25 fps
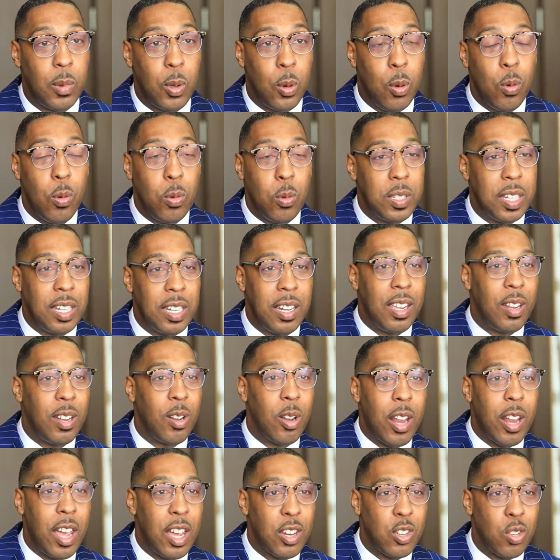who's in the
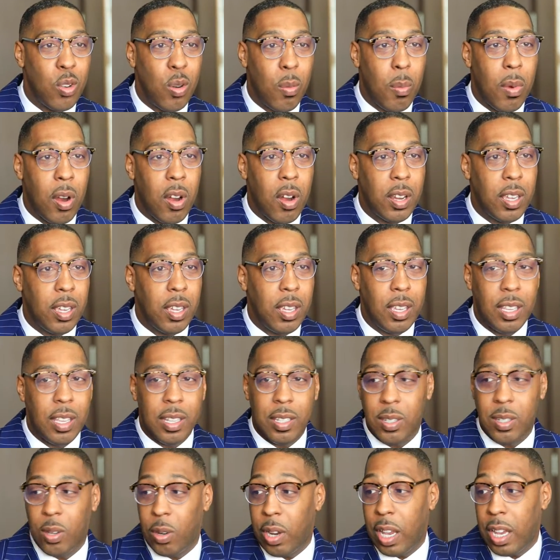international market,
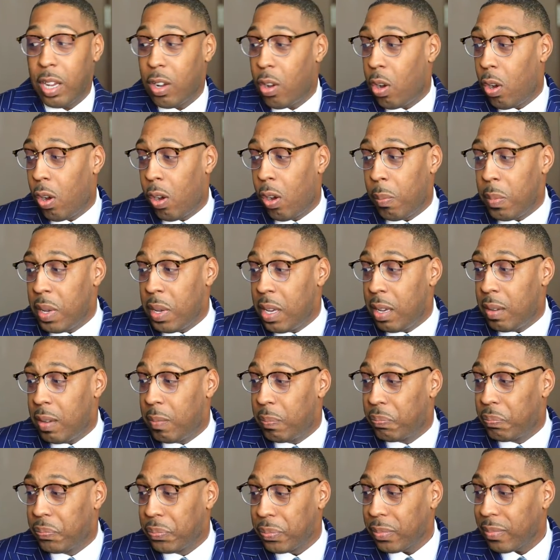and so they call me